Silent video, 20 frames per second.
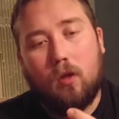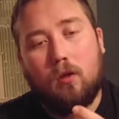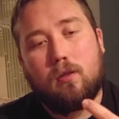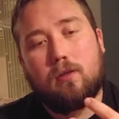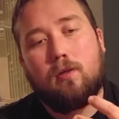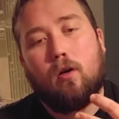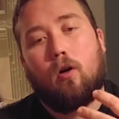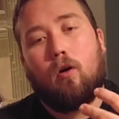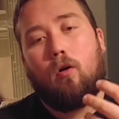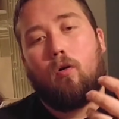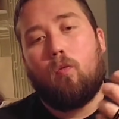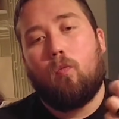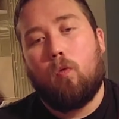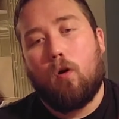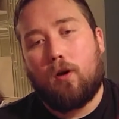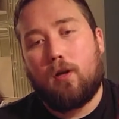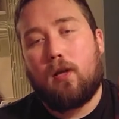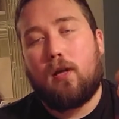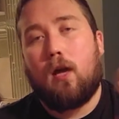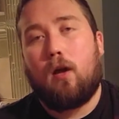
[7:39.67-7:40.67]
So
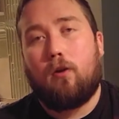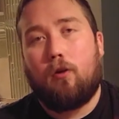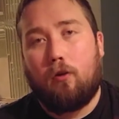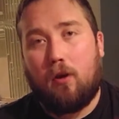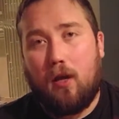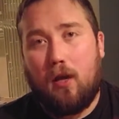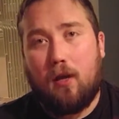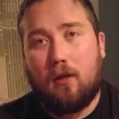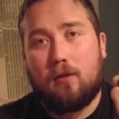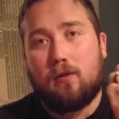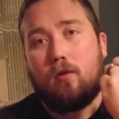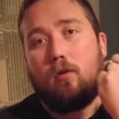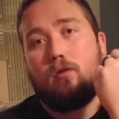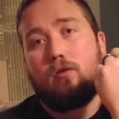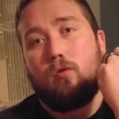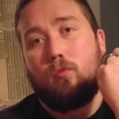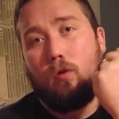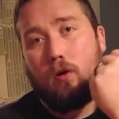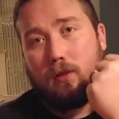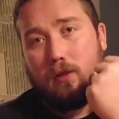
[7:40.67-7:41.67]
working out your hands
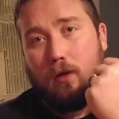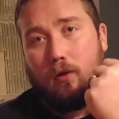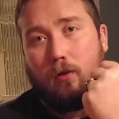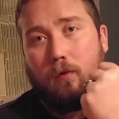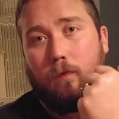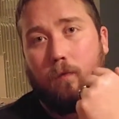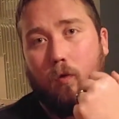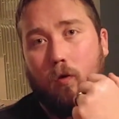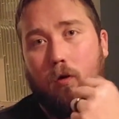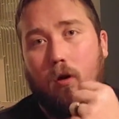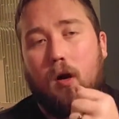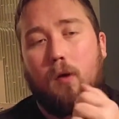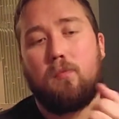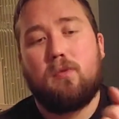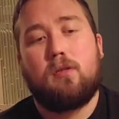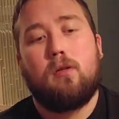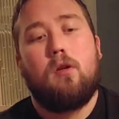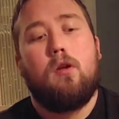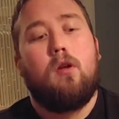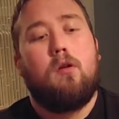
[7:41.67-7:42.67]
also works out your
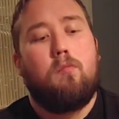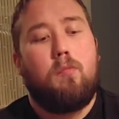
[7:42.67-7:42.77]
forearms,